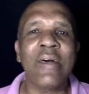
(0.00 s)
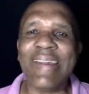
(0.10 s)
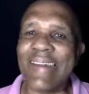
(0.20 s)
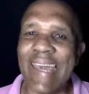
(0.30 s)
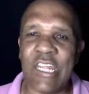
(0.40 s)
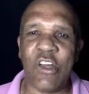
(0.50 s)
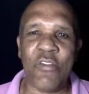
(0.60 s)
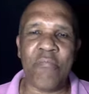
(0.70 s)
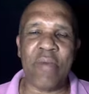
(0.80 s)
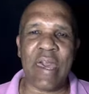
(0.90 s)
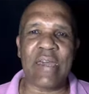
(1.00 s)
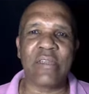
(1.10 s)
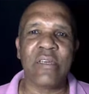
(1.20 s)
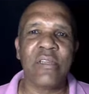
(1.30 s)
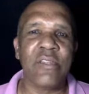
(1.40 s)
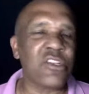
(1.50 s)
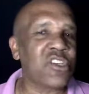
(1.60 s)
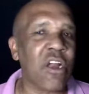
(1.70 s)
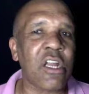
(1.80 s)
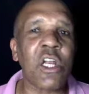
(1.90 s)
laid it on the bed, and she
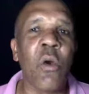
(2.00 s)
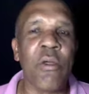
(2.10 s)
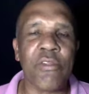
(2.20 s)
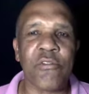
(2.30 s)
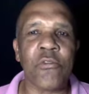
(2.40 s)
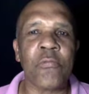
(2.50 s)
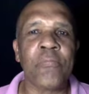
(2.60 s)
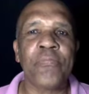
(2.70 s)
started going through.